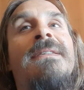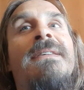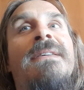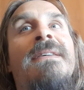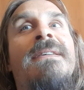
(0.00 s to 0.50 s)

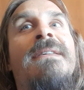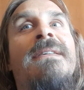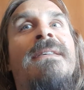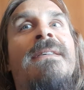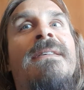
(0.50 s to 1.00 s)

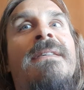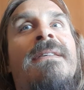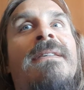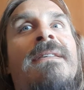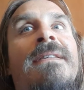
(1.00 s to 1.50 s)

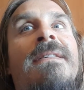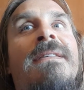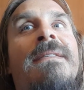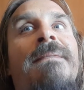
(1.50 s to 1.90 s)
[no speech]